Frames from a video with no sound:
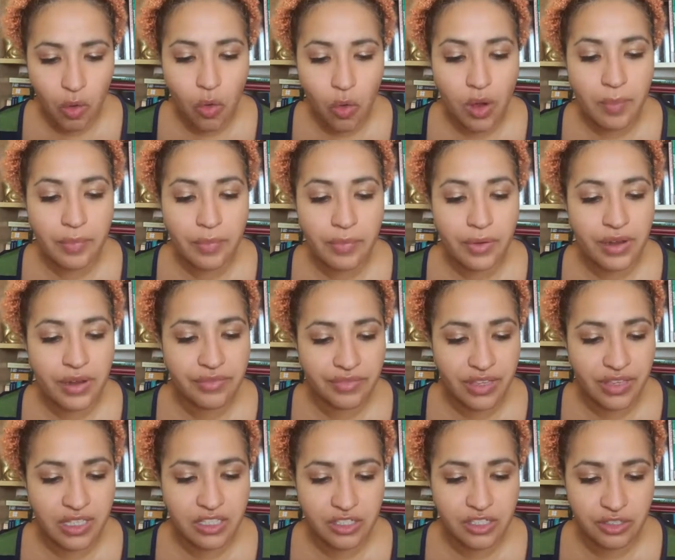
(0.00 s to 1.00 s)
or
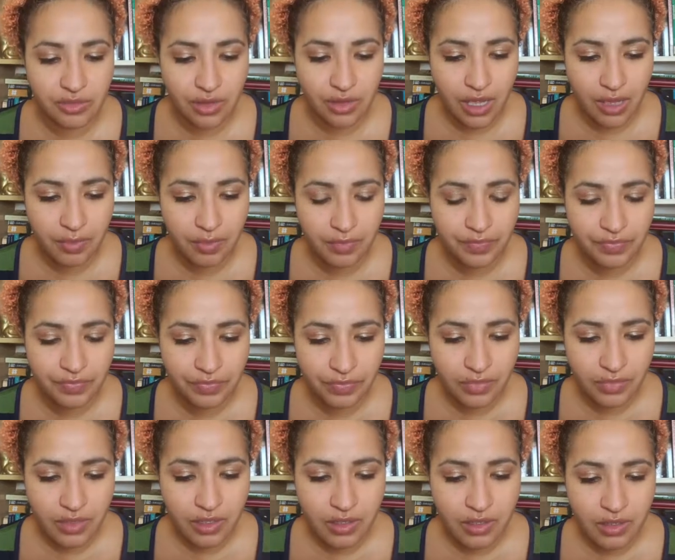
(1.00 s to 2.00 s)
previous to him.
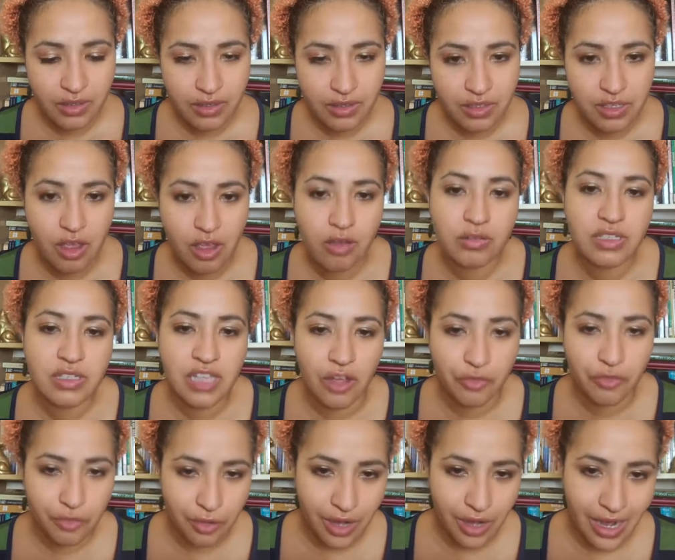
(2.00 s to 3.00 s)
So,
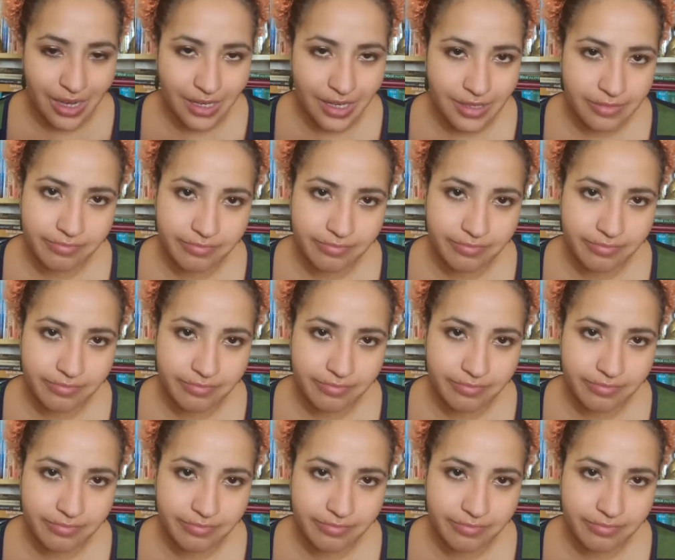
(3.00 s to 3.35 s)
self created.